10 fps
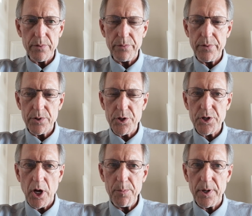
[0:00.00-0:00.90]
they're
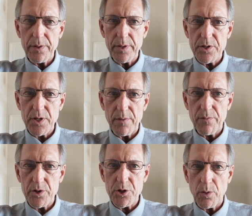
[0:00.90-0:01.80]
just opening this up
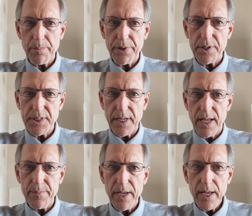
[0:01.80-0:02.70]
for a short period of time.